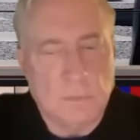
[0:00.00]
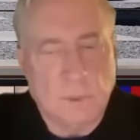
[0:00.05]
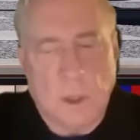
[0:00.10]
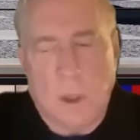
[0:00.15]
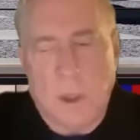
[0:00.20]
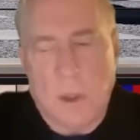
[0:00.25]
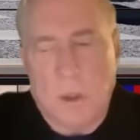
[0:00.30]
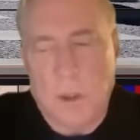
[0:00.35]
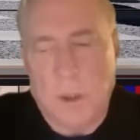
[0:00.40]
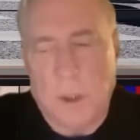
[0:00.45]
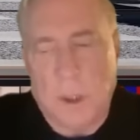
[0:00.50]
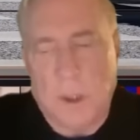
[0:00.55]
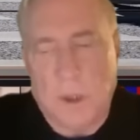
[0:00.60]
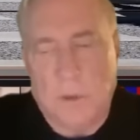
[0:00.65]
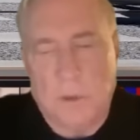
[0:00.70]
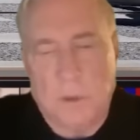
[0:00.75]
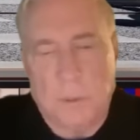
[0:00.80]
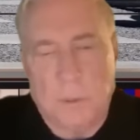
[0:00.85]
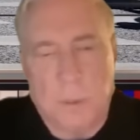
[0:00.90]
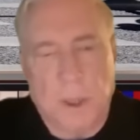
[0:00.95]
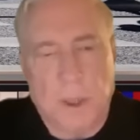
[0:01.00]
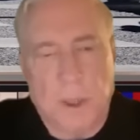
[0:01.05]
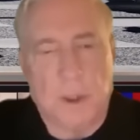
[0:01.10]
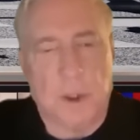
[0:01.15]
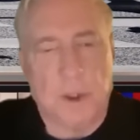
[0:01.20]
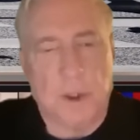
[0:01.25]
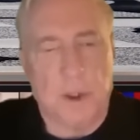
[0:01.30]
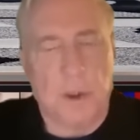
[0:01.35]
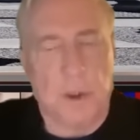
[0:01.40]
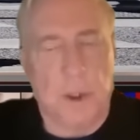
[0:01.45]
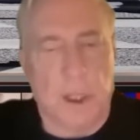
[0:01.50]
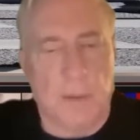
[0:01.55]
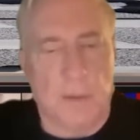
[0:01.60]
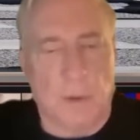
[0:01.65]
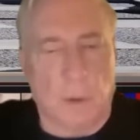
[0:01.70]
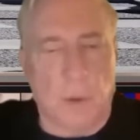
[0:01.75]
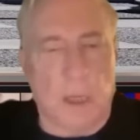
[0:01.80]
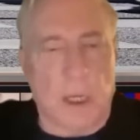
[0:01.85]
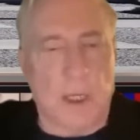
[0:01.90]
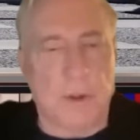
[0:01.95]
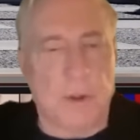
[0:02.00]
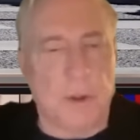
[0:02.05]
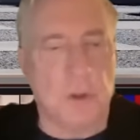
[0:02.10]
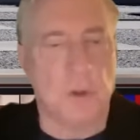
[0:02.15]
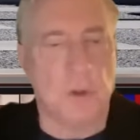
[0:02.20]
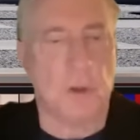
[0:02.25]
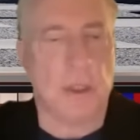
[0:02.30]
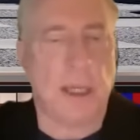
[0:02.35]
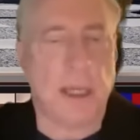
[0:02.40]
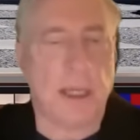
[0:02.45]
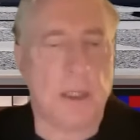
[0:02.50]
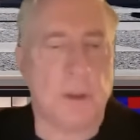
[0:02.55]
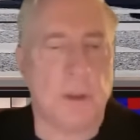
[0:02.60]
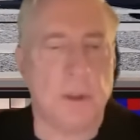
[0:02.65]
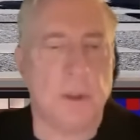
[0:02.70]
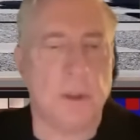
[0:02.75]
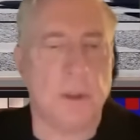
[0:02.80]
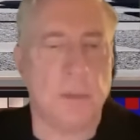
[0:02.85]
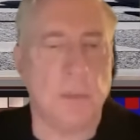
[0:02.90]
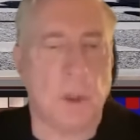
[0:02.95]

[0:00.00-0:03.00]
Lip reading: Oh, yes, because you have a rational actor in